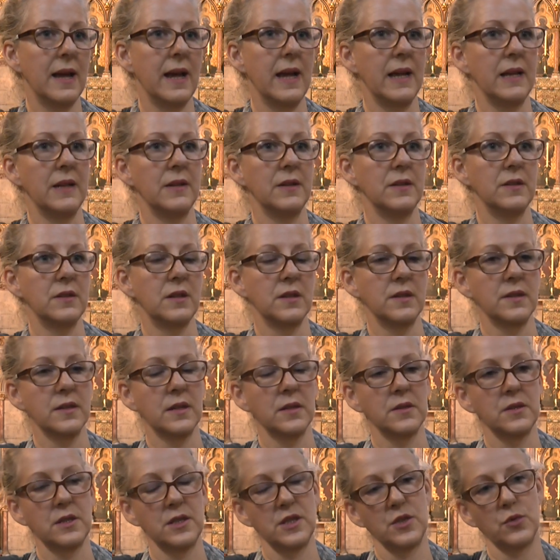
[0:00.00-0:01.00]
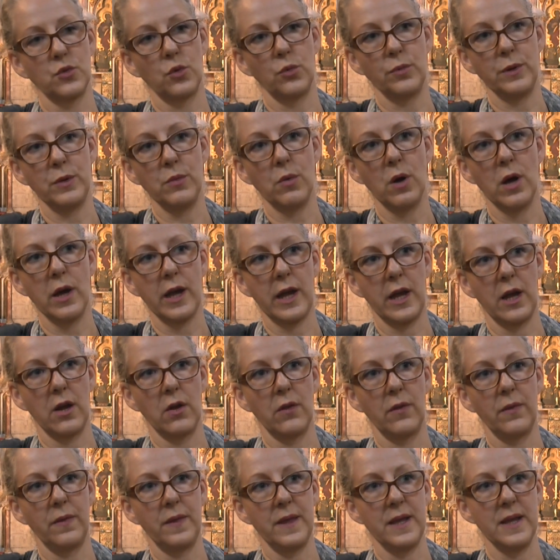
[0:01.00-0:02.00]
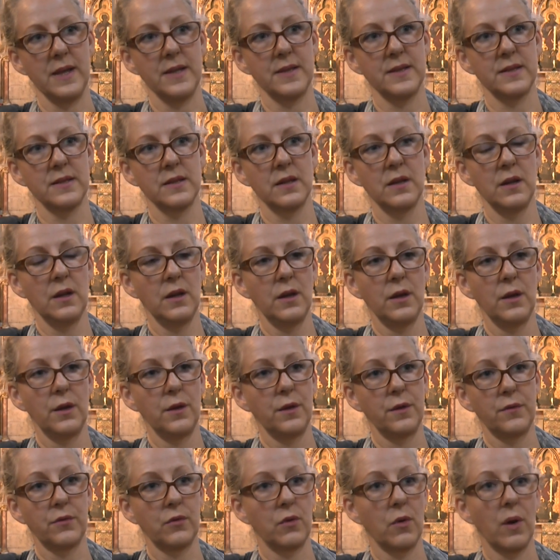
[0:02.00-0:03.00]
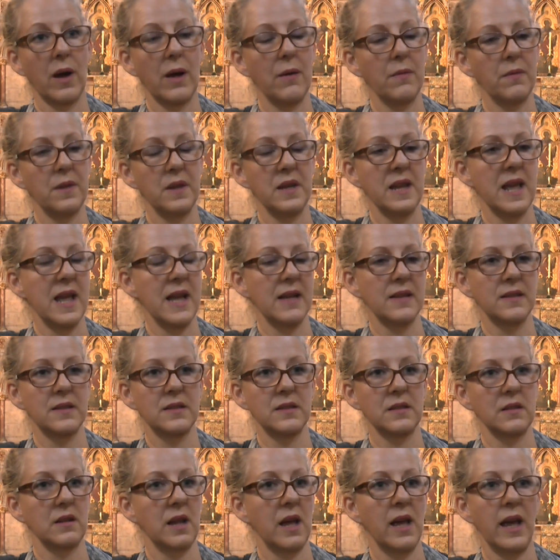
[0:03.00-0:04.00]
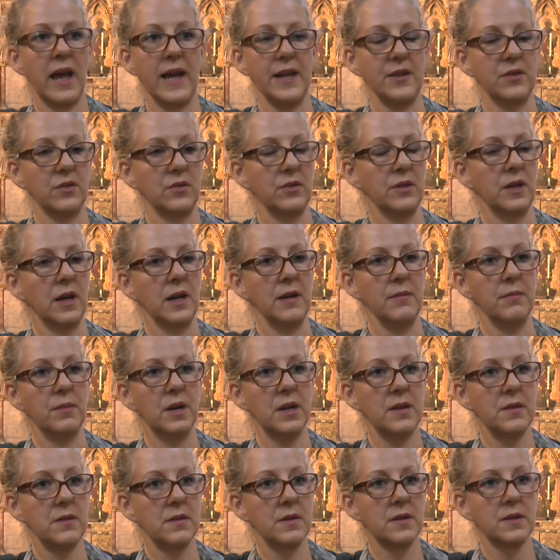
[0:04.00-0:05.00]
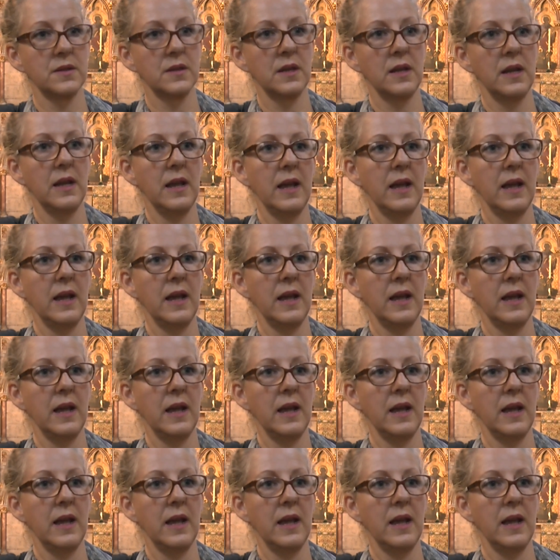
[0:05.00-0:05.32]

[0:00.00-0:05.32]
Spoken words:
and consultants will be working on this throughout the next 8 or 9 months,